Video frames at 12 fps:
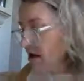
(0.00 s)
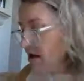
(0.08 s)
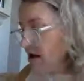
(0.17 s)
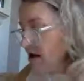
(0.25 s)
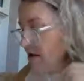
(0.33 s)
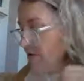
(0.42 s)

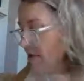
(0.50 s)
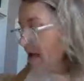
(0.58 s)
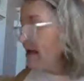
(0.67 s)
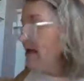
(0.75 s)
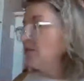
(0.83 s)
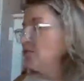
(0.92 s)

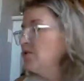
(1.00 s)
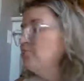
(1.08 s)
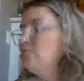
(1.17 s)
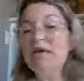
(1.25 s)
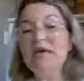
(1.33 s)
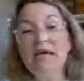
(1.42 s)
paint would
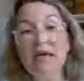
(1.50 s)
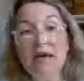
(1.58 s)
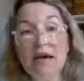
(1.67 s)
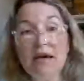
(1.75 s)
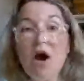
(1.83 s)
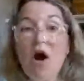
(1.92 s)
be
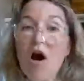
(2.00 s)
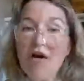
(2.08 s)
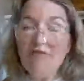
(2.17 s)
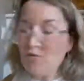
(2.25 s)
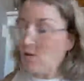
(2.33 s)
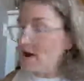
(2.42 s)
an
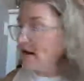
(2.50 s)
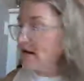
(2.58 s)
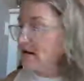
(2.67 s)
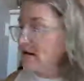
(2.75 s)
off-white.